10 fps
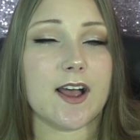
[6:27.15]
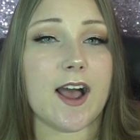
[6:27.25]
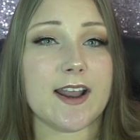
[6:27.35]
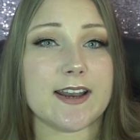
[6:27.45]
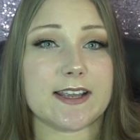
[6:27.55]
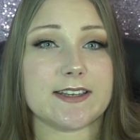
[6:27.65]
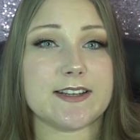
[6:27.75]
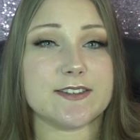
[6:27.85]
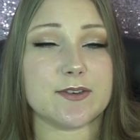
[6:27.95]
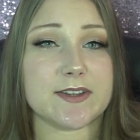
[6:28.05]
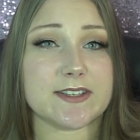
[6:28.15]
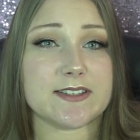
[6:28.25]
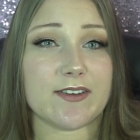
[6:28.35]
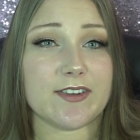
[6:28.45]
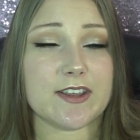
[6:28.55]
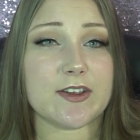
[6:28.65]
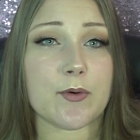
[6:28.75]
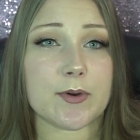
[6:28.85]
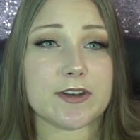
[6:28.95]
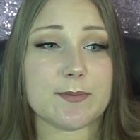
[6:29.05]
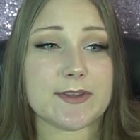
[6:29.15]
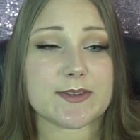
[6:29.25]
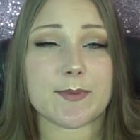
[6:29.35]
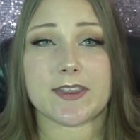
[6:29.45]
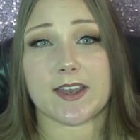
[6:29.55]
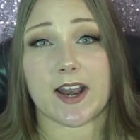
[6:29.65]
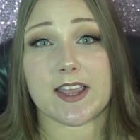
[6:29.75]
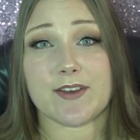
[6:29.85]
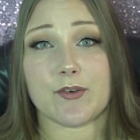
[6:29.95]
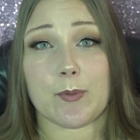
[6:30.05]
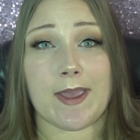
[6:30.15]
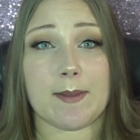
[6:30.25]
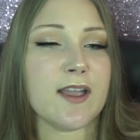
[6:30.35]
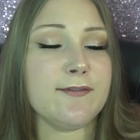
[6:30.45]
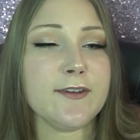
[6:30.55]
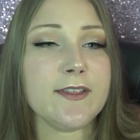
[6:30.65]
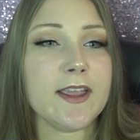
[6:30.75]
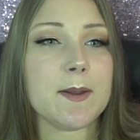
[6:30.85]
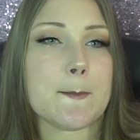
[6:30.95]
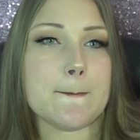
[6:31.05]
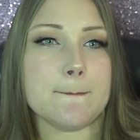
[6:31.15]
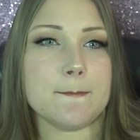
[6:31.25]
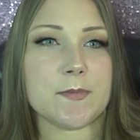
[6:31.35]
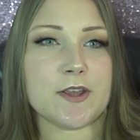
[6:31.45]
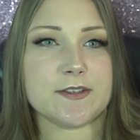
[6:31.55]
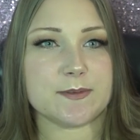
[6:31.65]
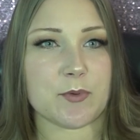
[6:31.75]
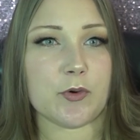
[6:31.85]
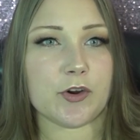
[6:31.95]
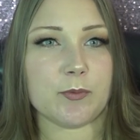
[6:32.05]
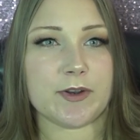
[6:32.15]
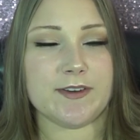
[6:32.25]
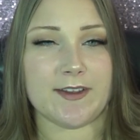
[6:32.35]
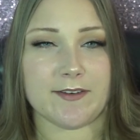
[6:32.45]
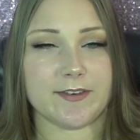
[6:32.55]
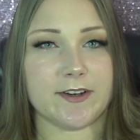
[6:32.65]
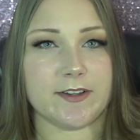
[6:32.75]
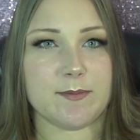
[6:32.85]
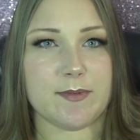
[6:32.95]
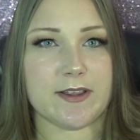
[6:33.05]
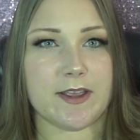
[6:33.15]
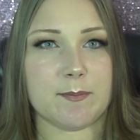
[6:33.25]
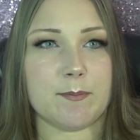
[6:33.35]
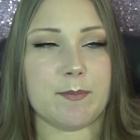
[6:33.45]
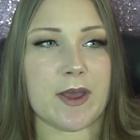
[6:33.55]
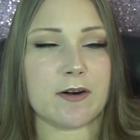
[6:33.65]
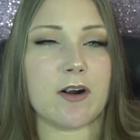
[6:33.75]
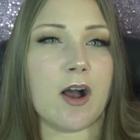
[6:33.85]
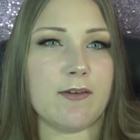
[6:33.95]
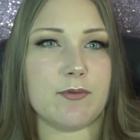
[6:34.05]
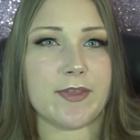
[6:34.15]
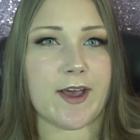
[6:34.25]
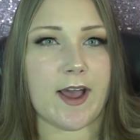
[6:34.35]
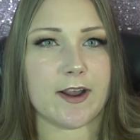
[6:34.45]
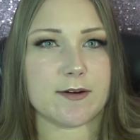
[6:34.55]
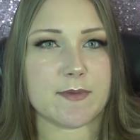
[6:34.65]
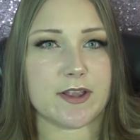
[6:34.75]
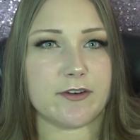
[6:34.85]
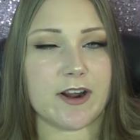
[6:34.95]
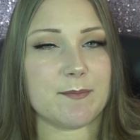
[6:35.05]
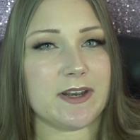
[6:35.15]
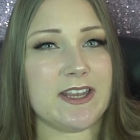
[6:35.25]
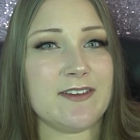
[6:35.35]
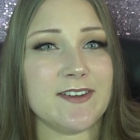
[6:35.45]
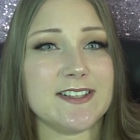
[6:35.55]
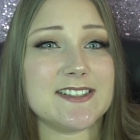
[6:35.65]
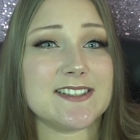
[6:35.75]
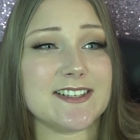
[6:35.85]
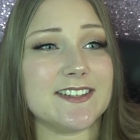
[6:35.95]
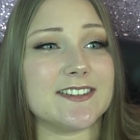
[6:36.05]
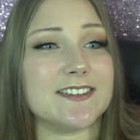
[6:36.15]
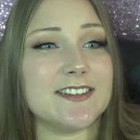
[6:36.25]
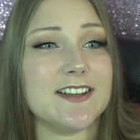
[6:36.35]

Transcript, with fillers: high nicotine. So this is definitely going to be something that I give away. I feel like a smoker would definitely be like better off with a higher milligram, but even still,